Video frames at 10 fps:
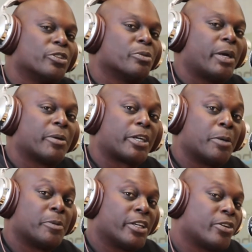is where you'll be able to
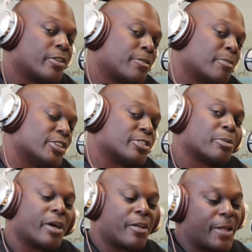come to get your information
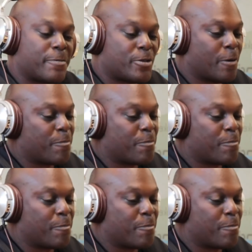about that.